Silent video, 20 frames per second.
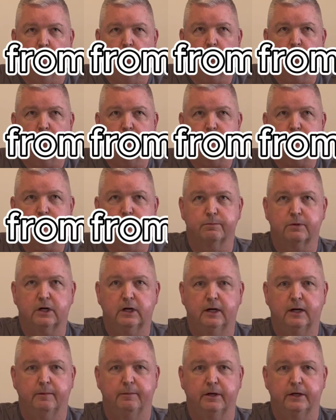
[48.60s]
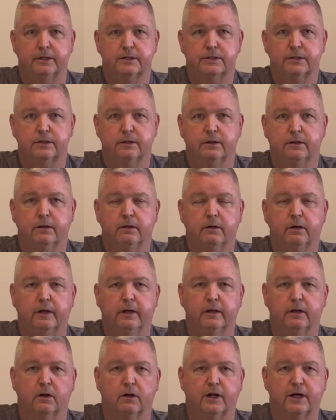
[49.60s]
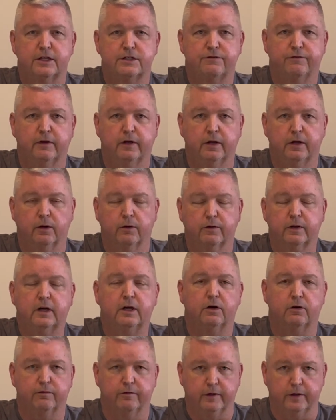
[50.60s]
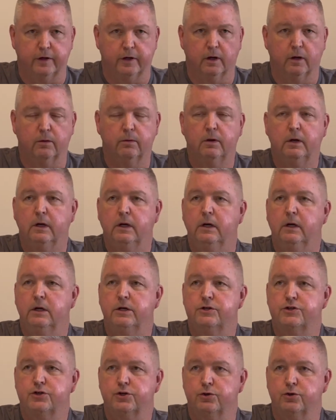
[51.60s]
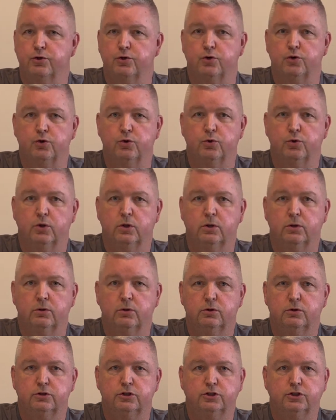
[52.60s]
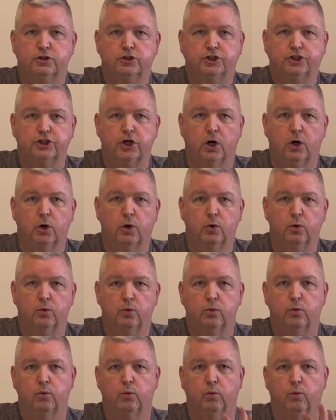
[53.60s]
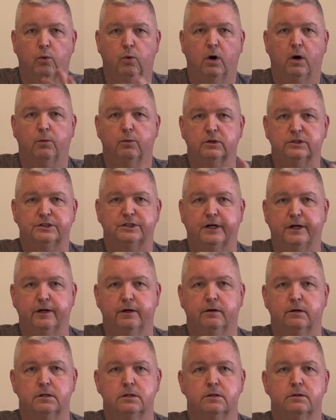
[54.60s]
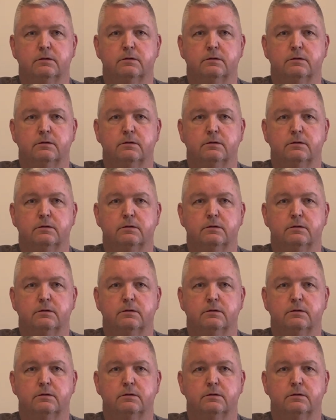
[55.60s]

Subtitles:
were some comments in the last video, the gear video, to show what was in